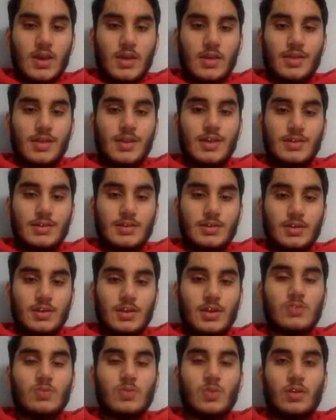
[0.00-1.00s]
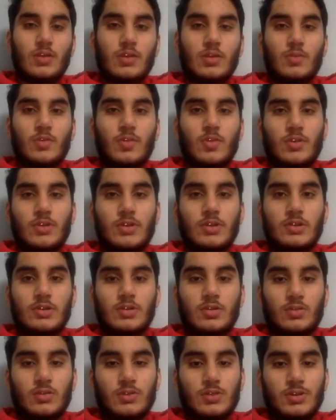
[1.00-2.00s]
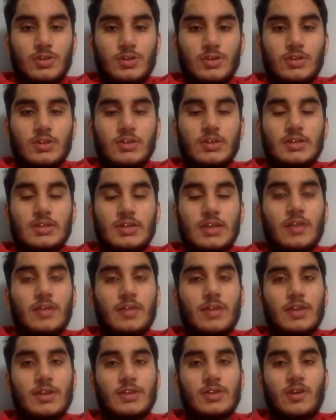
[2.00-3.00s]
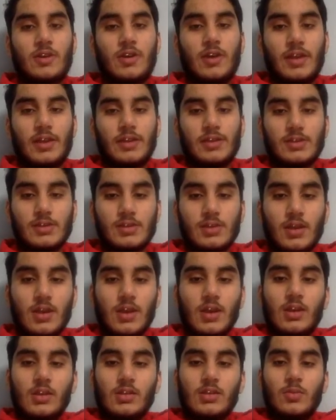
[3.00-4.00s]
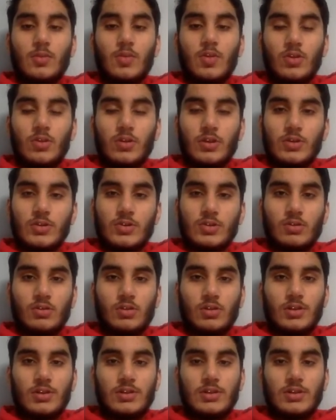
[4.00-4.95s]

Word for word: This is one of the motor controllers, the Talon SRX. The motor controller